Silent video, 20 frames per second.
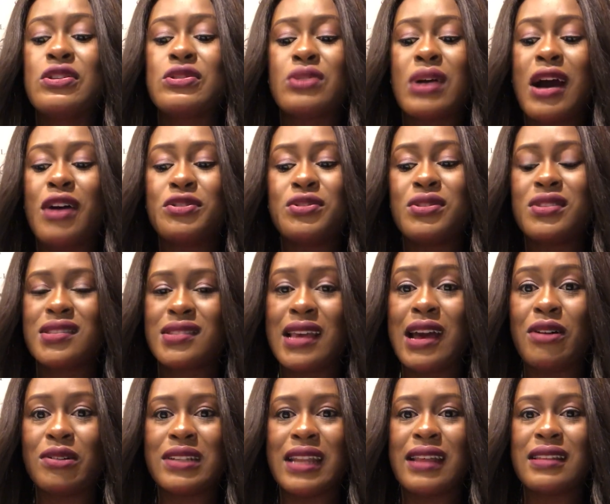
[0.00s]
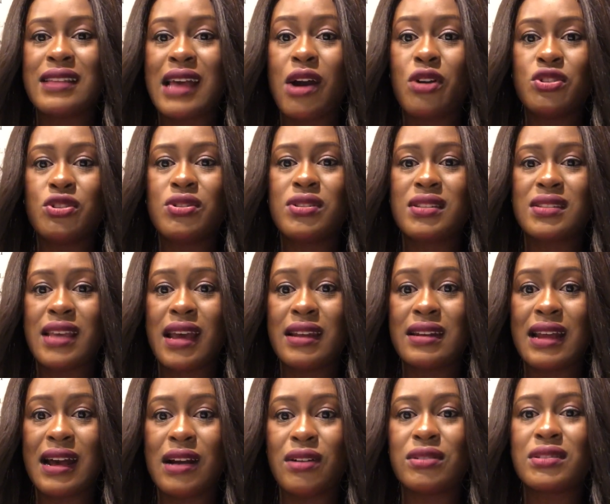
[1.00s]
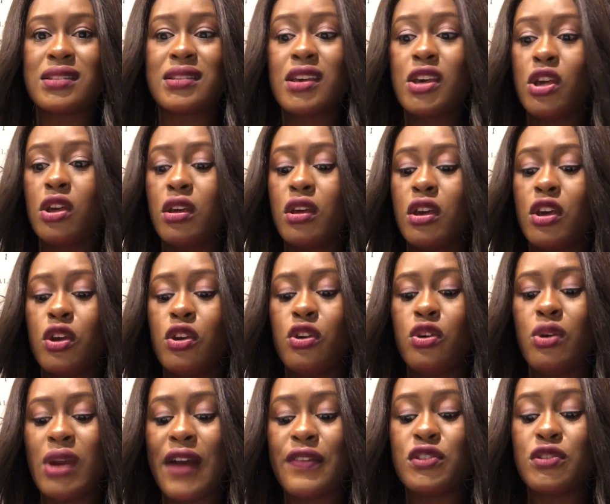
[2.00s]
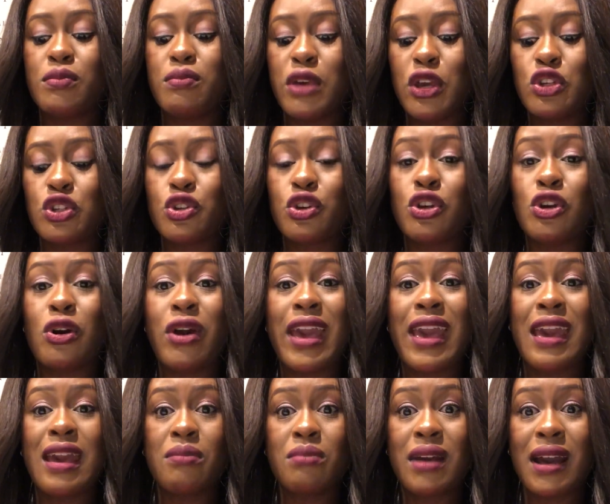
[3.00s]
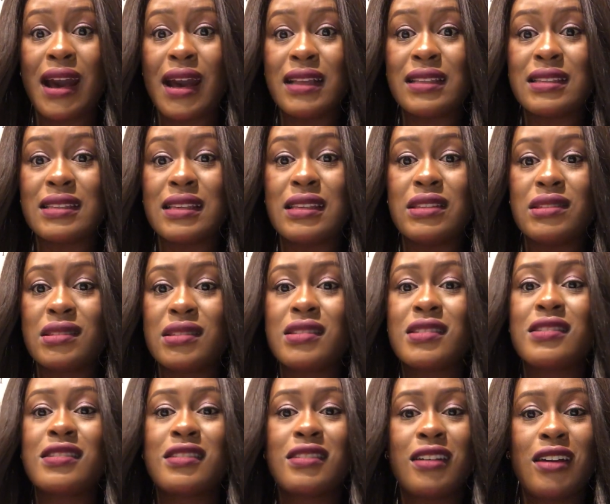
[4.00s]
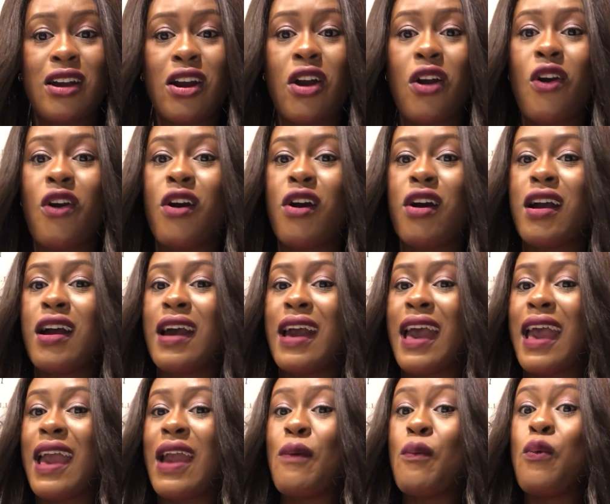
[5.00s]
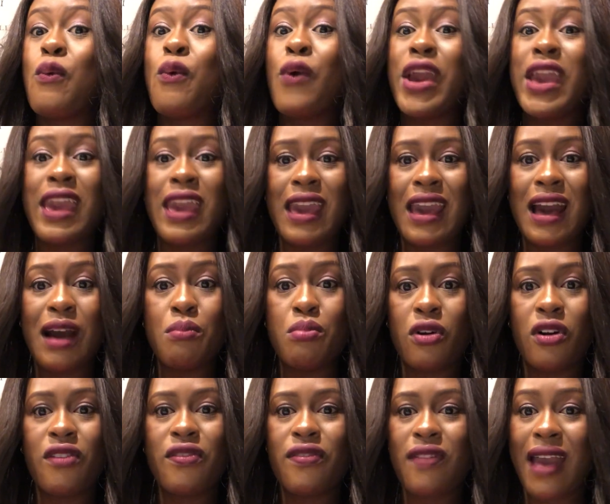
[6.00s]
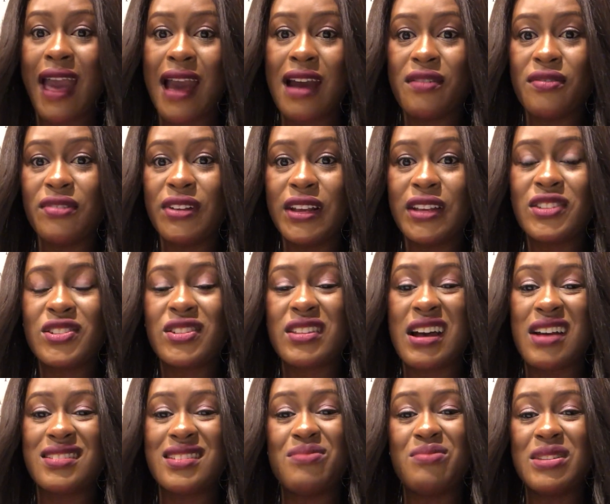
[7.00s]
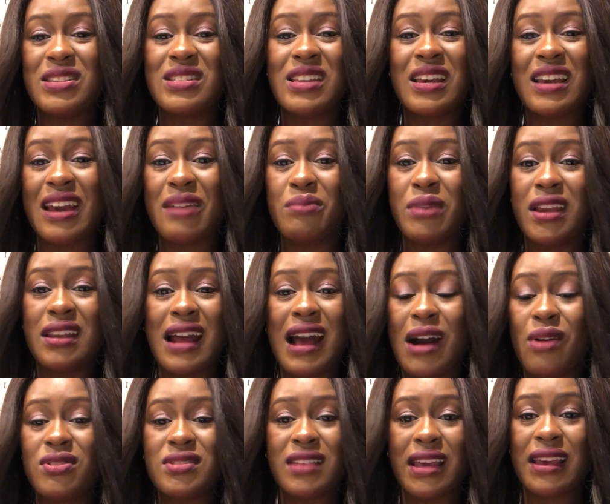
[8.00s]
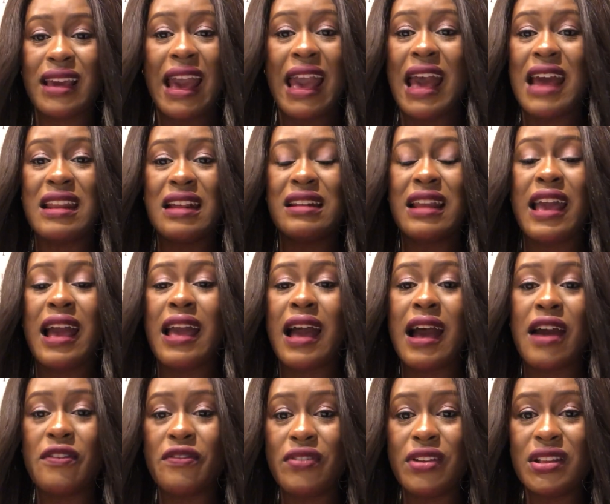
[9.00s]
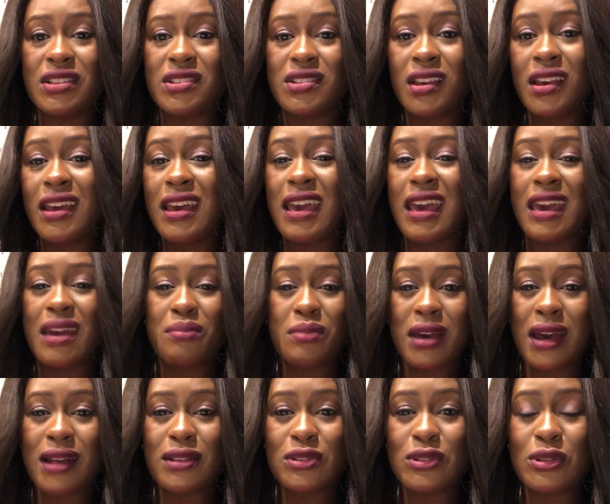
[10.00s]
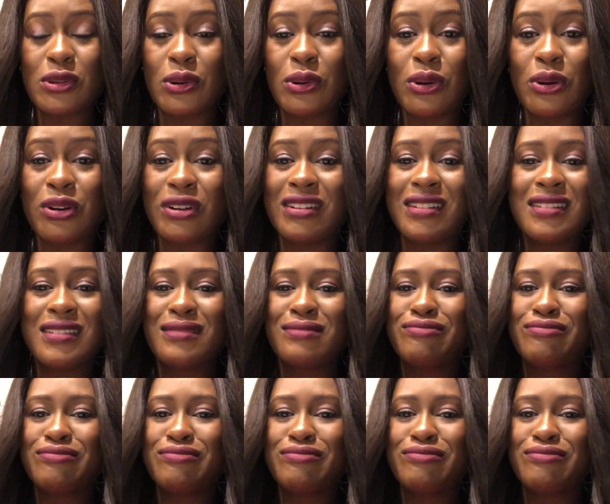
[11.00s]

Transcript: So how do you stand, how do you stand out? You have to make sure your MCAT is way above average. That was a mistake I made. I was like, I had an average MCAT score.